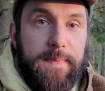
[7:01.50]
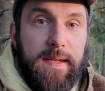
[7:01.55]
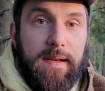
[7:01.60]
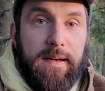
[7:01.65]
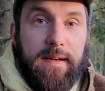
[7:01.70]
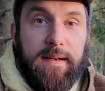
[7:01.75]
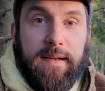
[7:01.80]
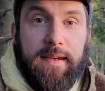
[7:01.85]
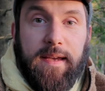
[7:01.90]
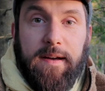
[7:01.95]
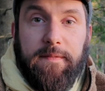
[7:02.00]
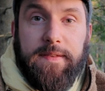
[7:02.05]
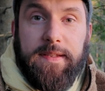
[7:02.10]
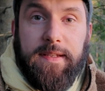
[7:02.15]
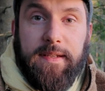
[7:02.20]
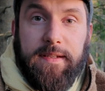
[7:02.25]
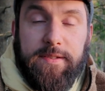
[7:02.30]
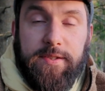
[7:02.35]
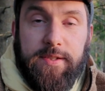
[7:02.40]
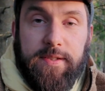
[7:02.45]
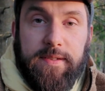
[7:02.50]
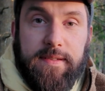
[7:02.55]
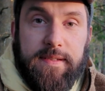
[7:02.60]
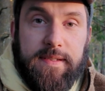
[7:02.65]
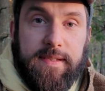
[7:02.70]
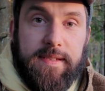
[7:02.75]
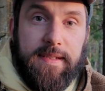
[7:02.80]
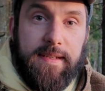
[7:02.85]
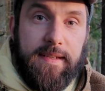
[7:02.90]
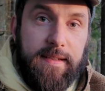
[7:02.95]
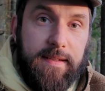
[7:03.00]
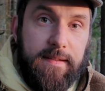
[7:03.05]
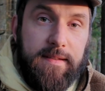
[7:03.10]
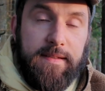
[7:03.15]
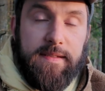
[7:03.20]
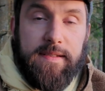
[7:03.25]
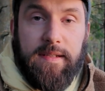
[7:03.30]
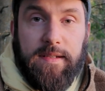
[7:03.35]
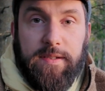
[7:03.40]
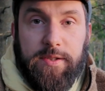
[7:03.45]
have tensions in
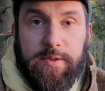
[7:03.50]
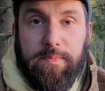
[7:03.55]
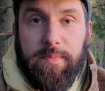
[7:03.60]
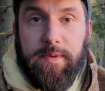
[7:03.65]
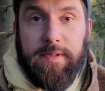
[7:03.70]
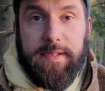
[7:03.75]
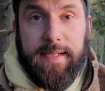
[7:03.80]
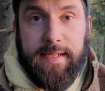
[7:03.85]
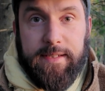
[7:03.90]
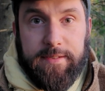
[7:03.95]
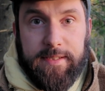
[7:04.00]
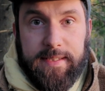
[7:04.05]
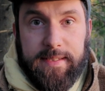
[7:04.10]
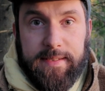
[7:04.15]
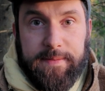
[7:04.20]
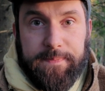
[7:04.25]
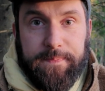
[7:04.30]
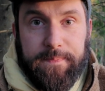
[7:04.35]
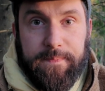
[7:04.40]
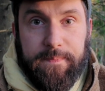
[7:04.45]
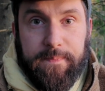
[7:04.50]
such polarities.